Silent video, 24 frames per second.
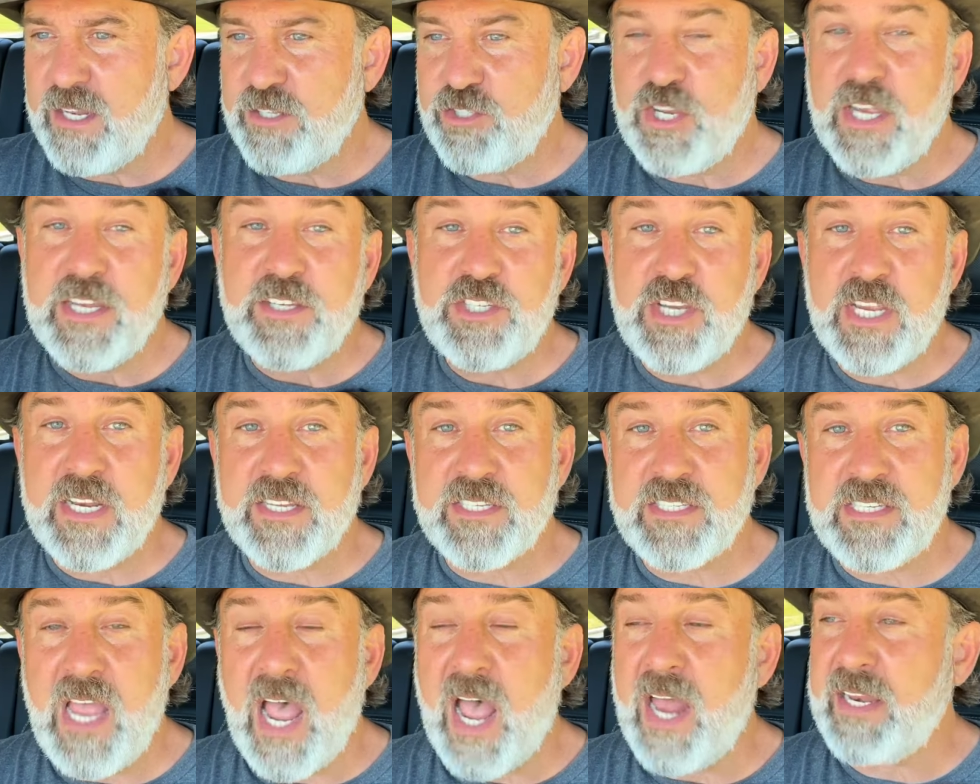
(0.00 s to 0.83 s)
Jen Jen
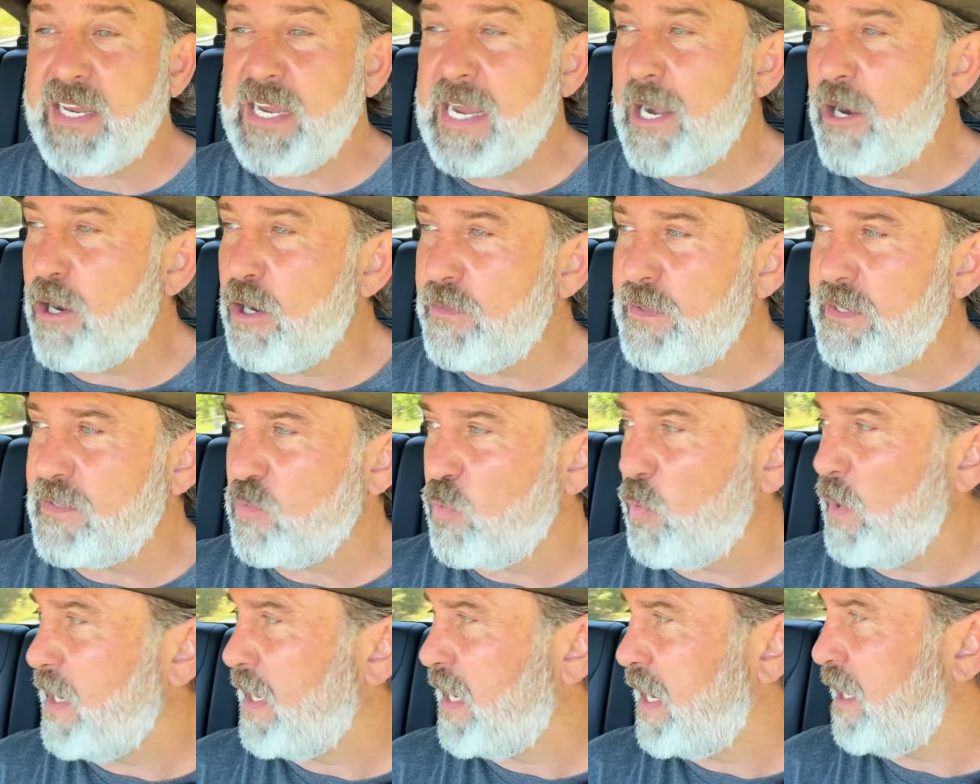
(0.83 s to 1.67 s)
is not here this
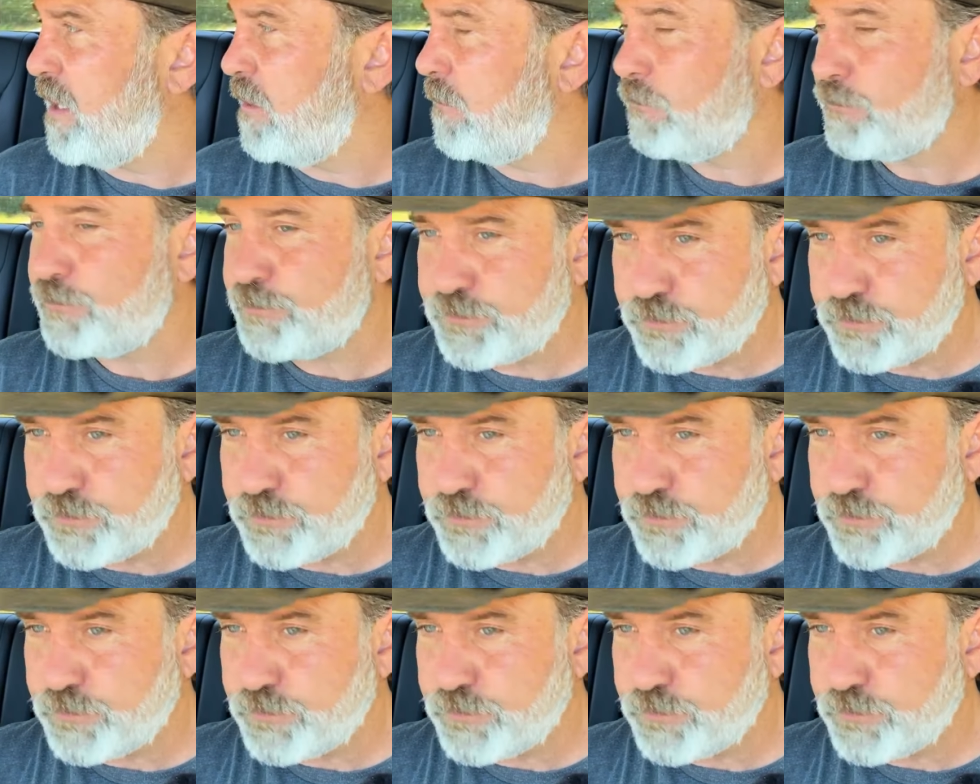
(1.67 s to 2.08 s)
weekend.